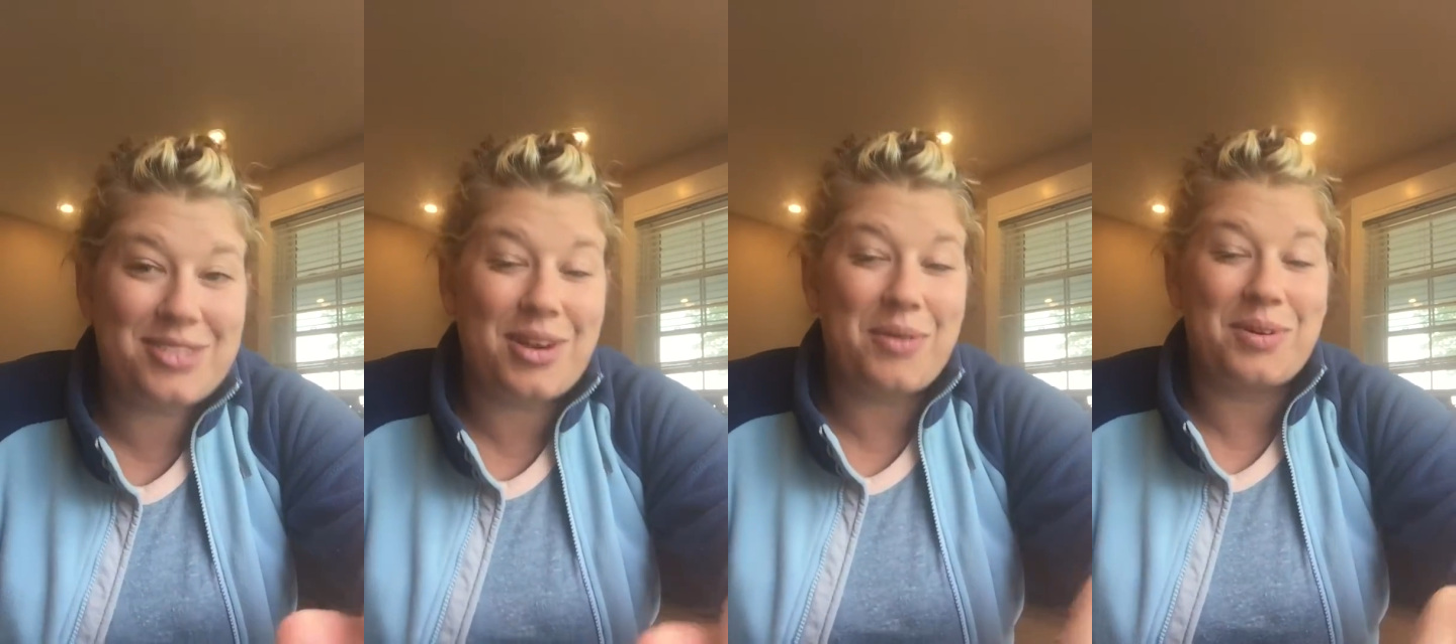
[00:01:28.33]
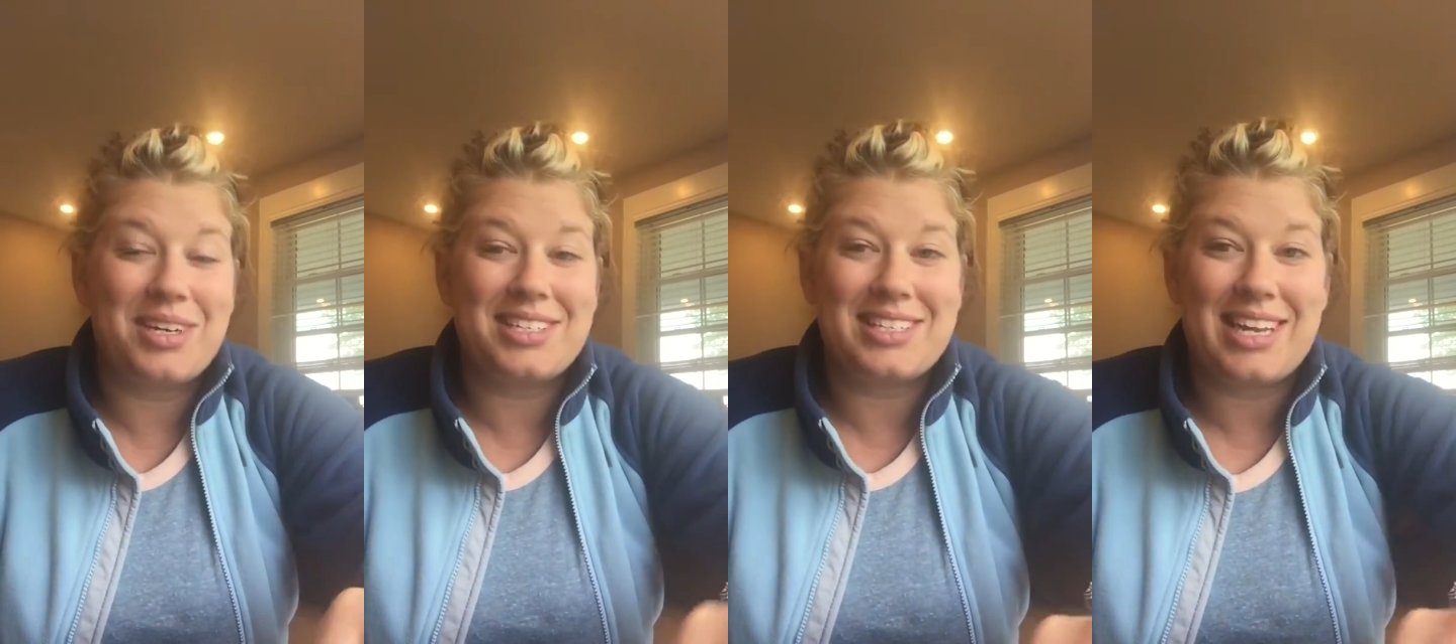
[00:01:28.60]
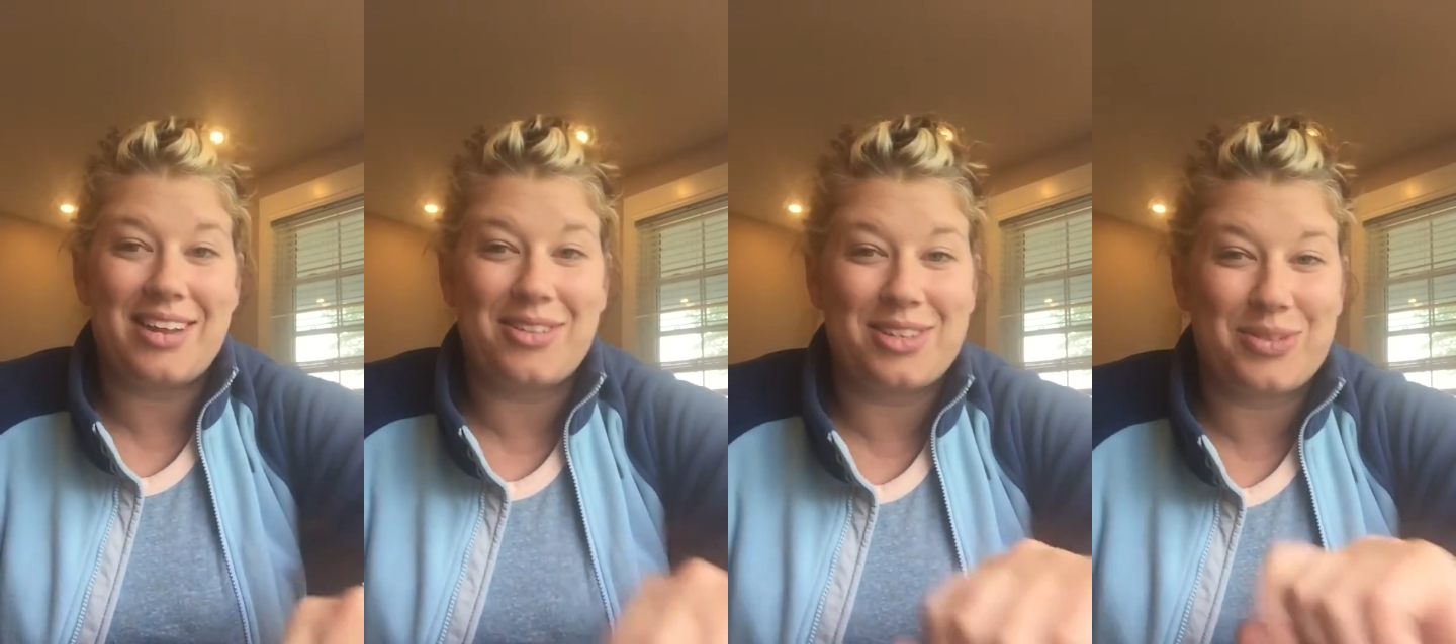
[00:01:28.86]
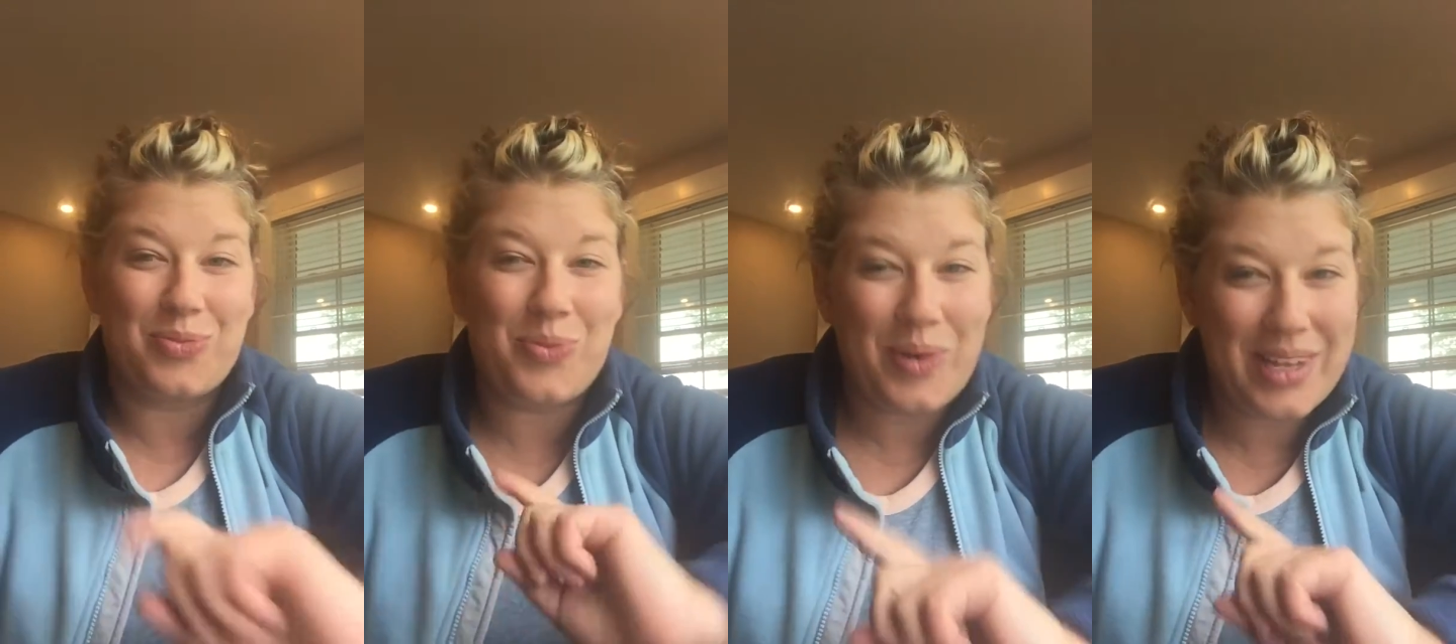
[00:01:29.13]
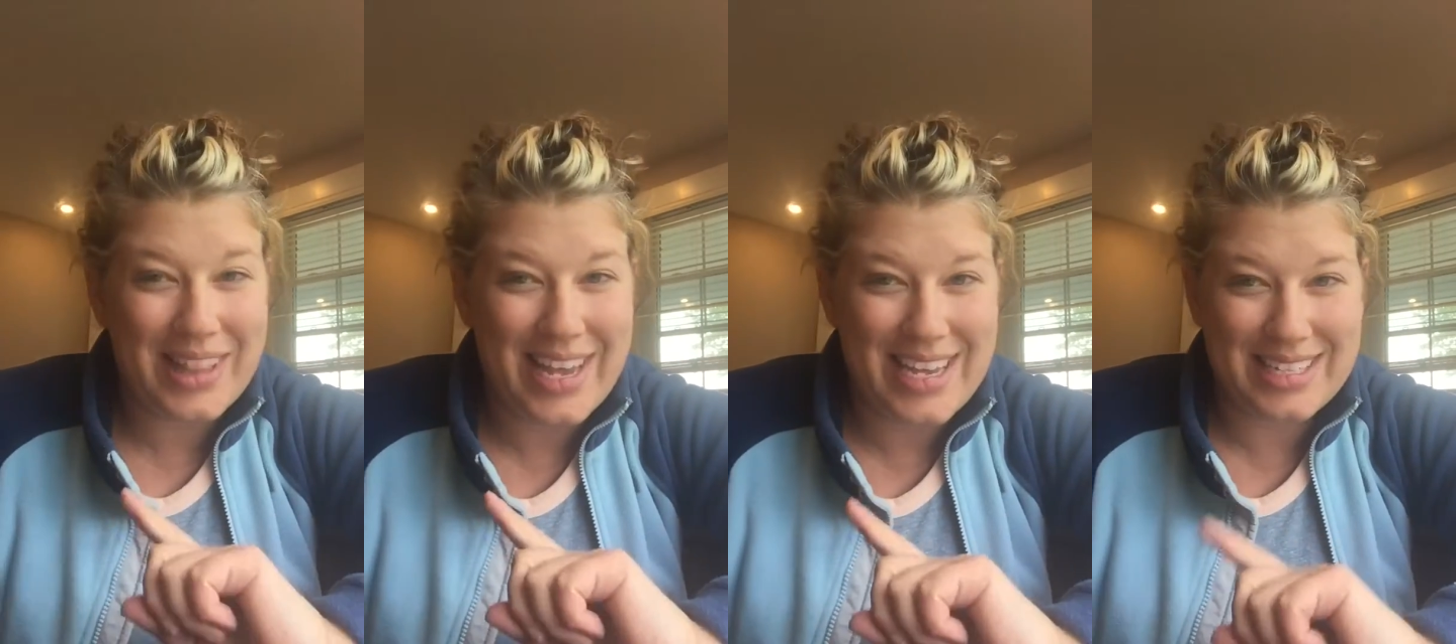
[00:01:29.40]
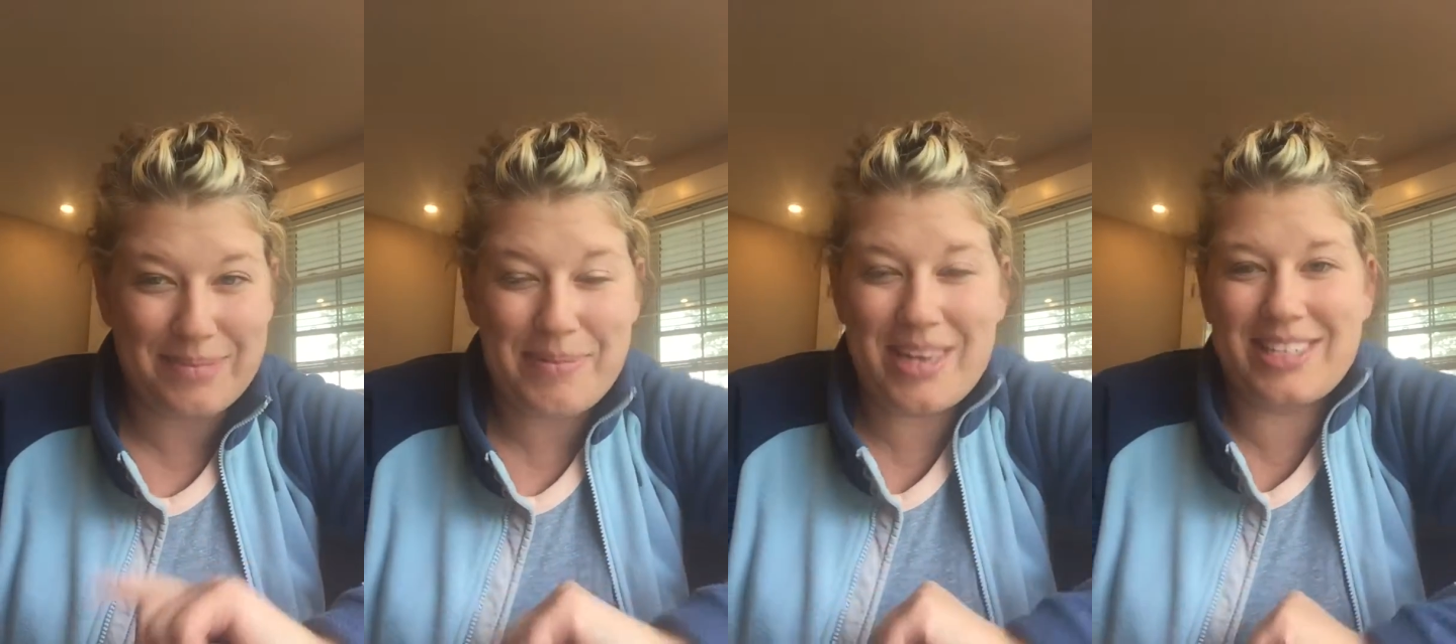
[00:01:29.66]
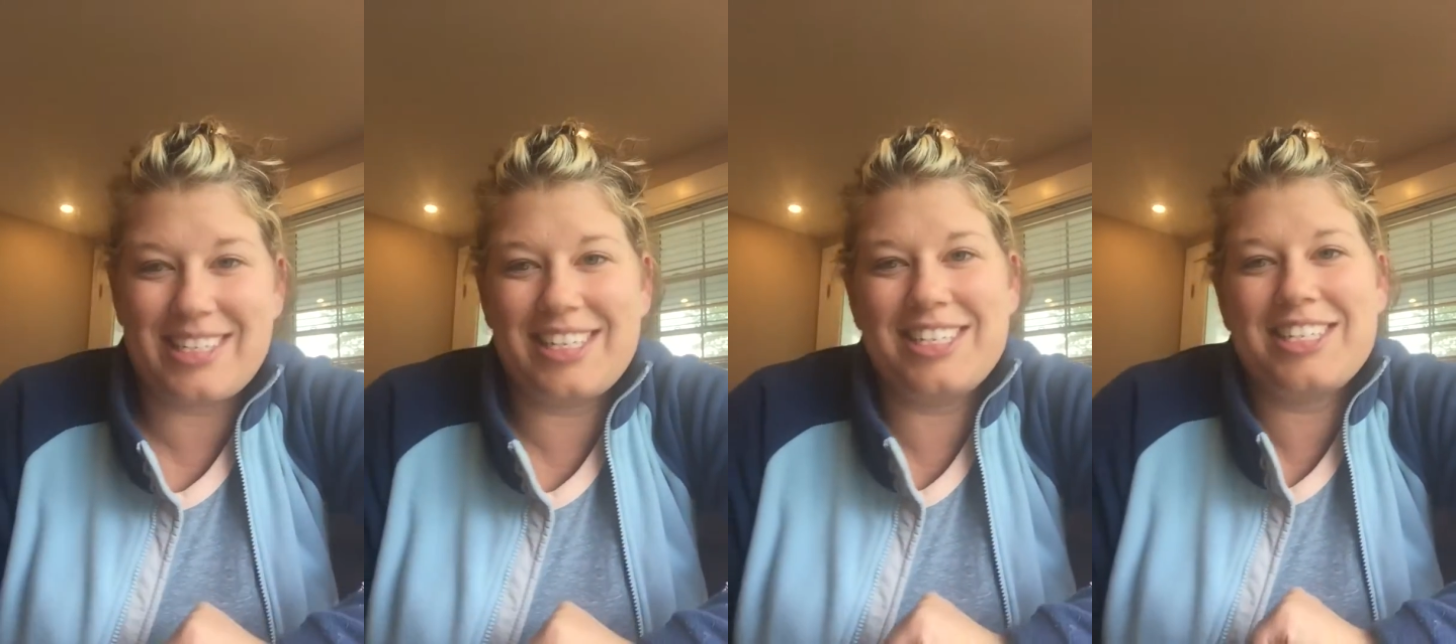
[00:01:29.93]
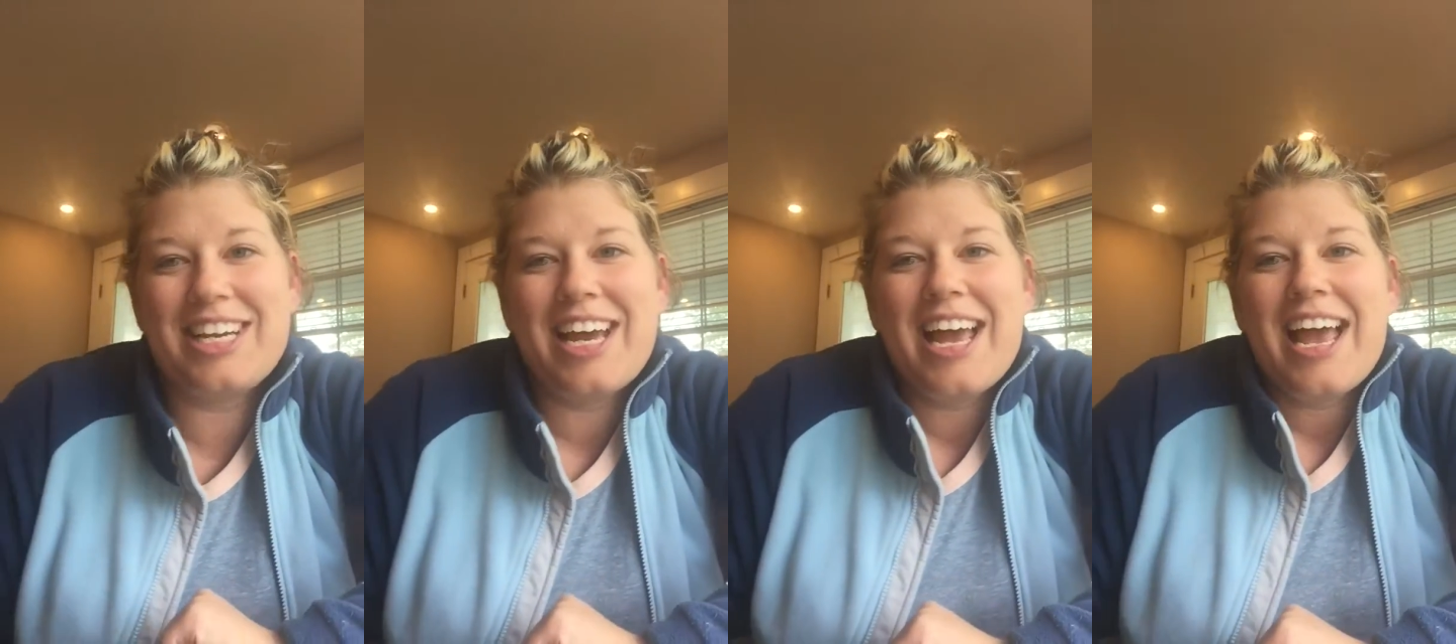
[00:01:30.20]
so I wanted to send out this one last message,